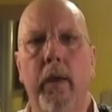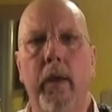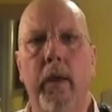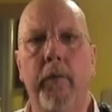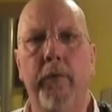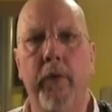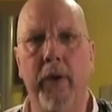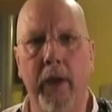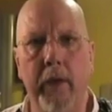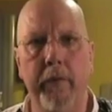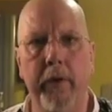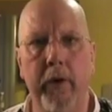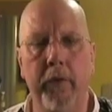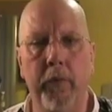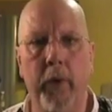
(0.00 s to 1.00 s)
If your
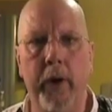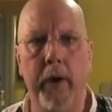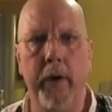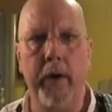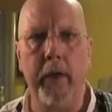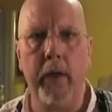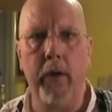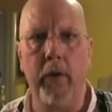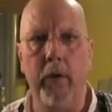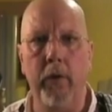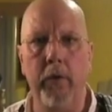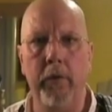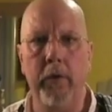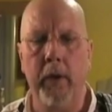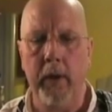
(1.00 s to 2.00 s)
leaven is ready to
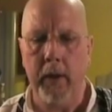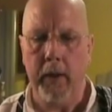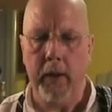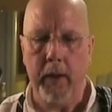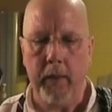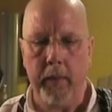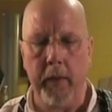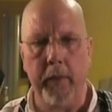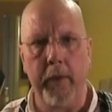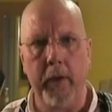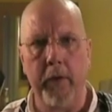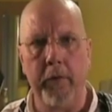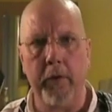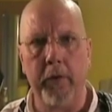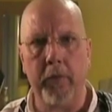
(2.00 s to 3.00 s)
use, then the
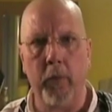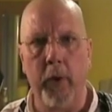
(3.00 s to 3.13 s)
easiest